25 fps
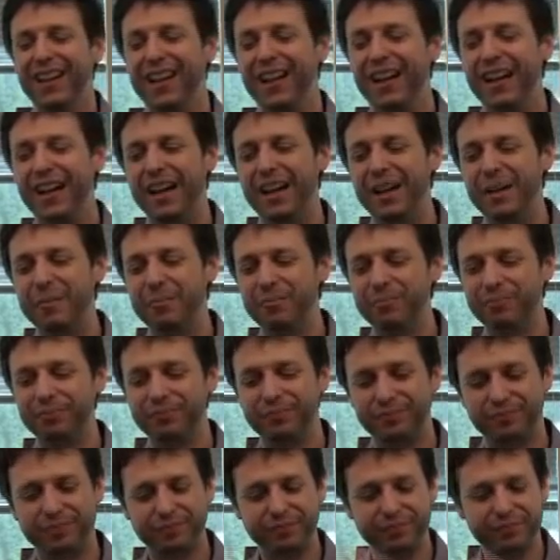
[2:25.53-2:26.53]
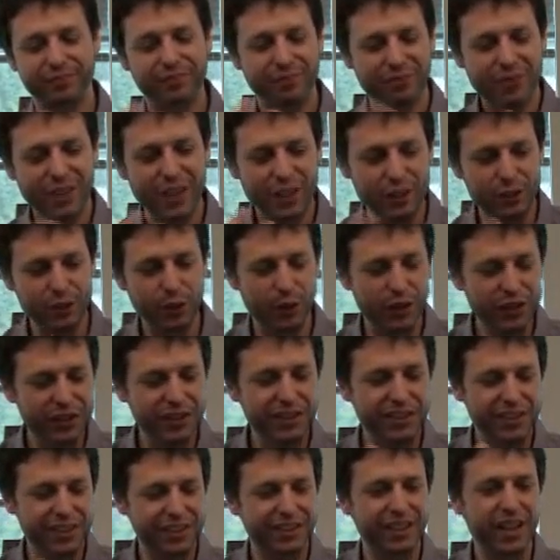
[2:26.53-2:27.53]
So
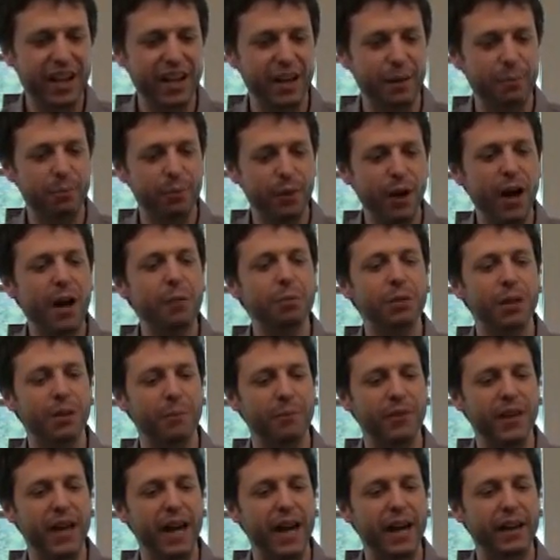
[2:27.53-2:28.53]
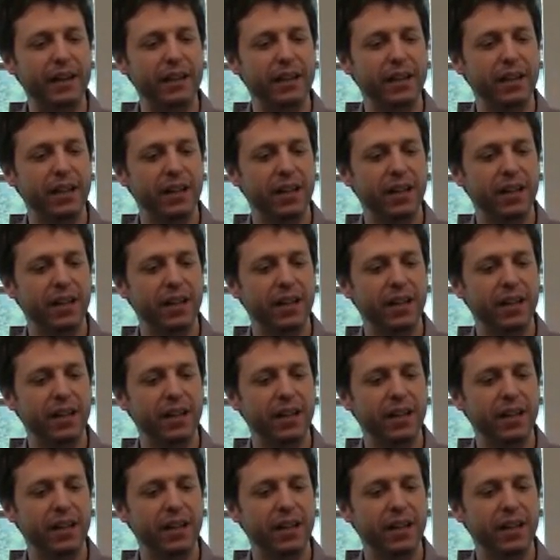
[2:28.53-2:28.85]
this is this kind of problem that